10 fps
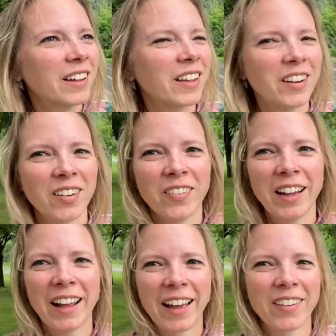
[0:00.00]
You know
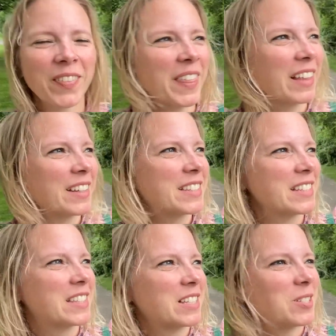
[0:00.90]
what? I don't think this
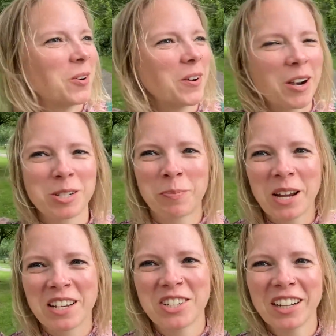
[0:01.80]
is the Stone Arch
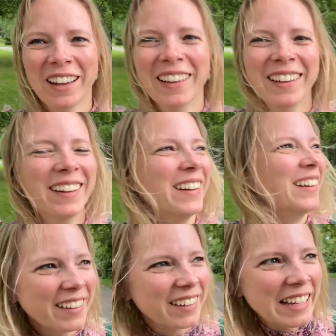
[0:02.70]
Bridge.
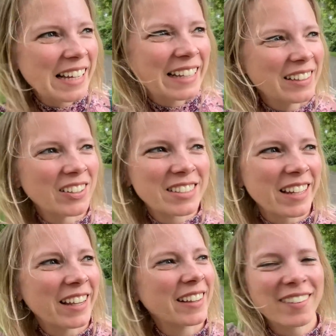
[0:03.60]
It looks
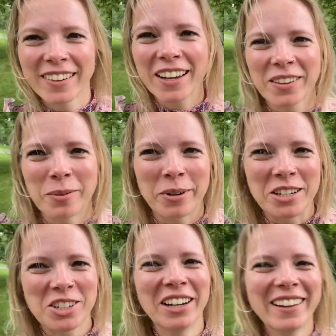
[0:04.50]
like a regular bridge.